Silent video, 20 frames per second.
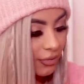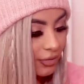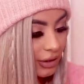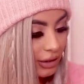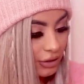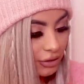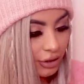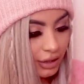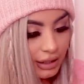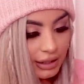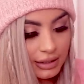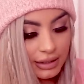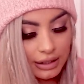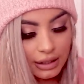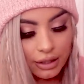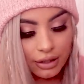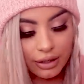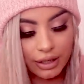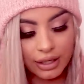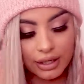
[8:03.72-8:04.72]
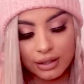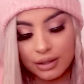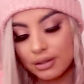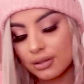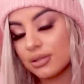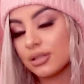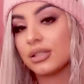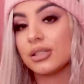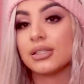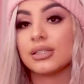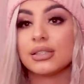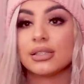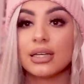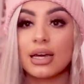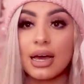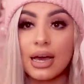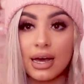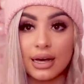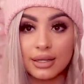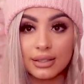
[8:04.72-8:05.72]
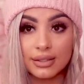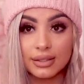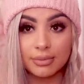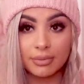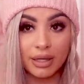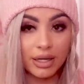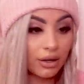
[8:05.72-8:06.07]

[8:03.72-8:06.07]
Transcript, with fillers: Victoria's Secret just has